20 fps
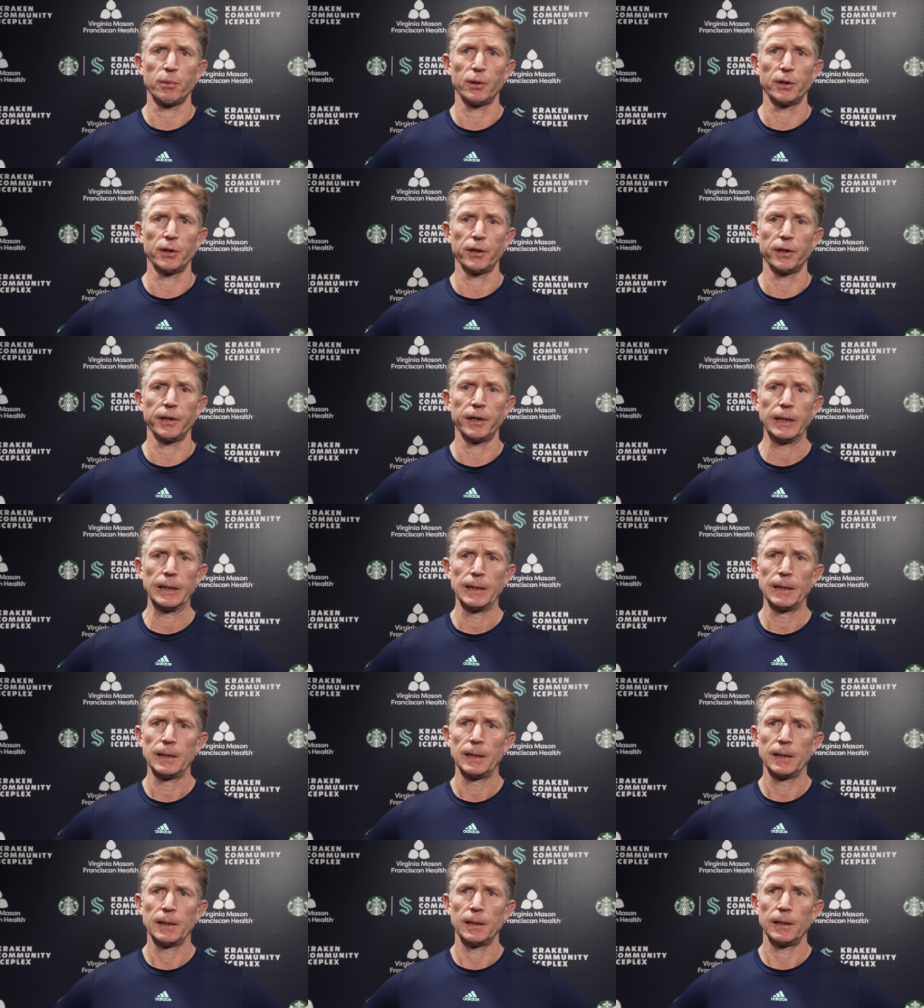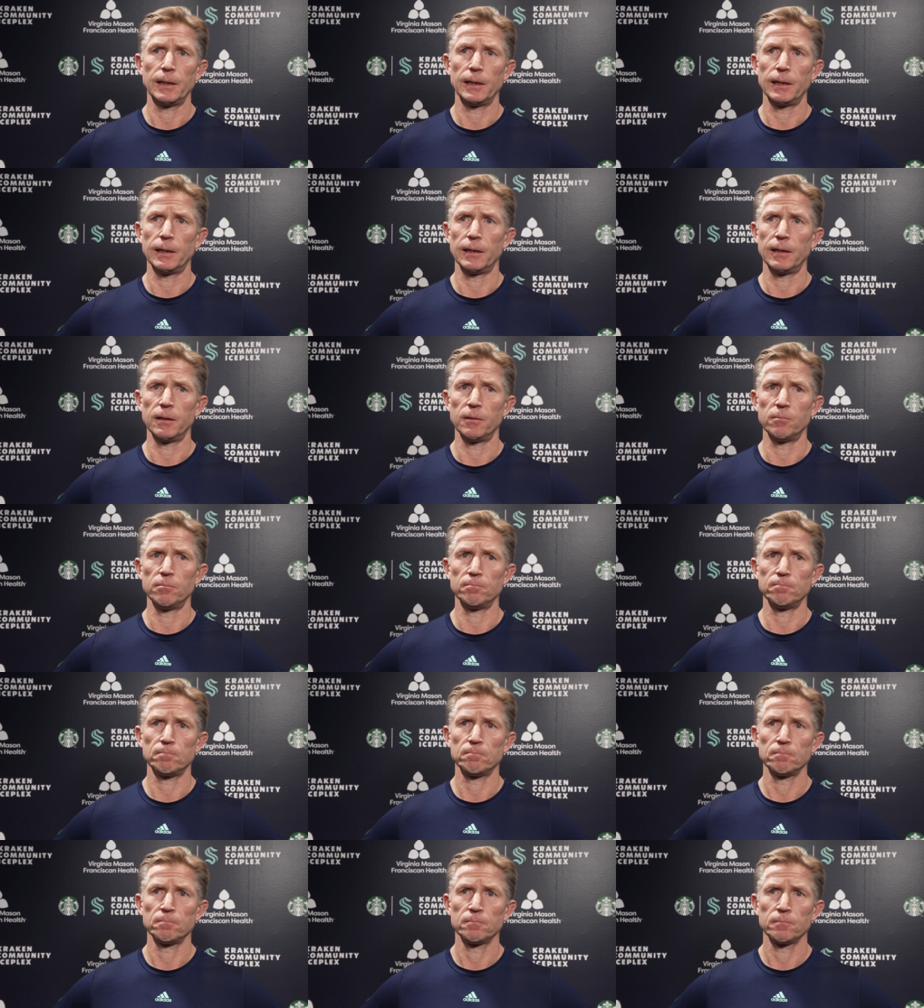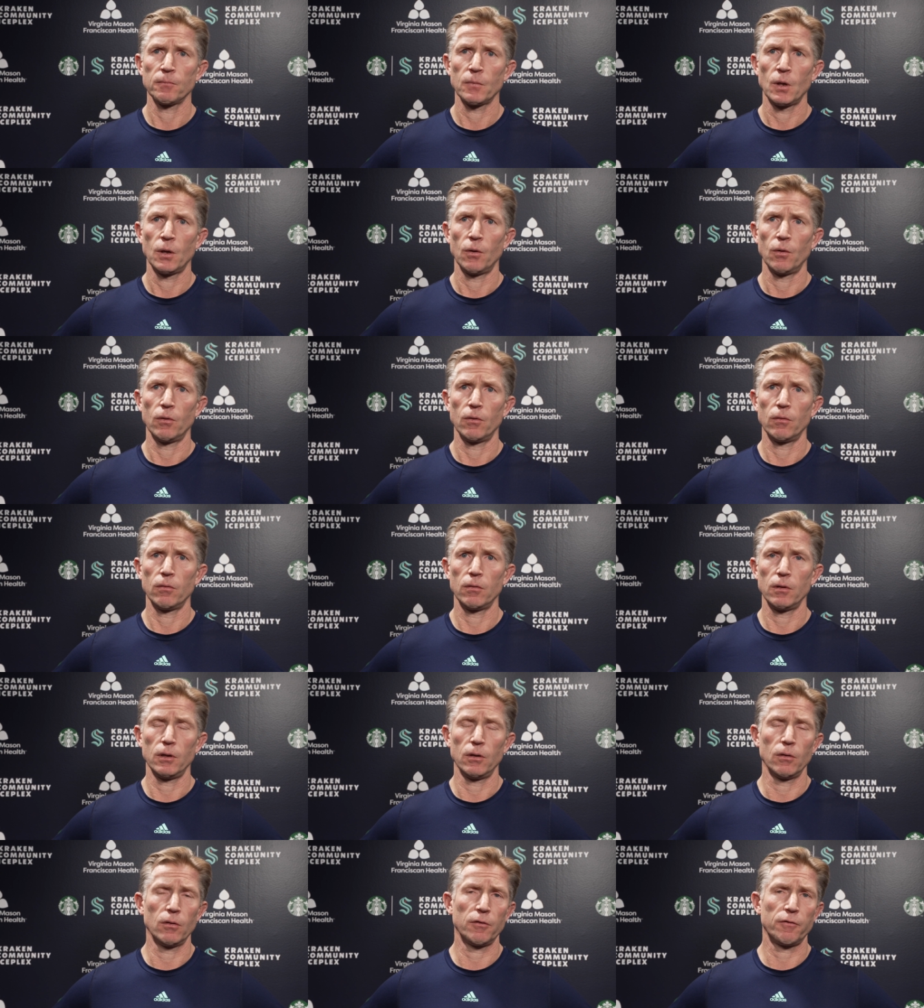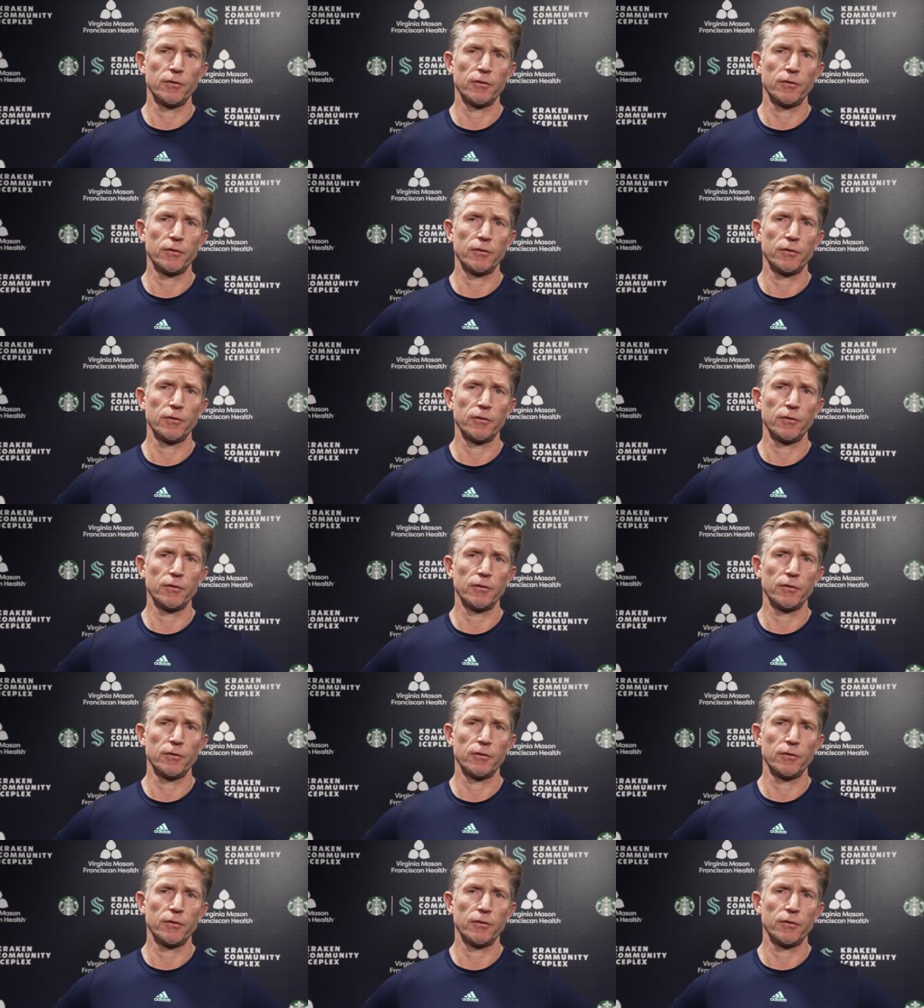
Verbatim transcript: period. Um, you know,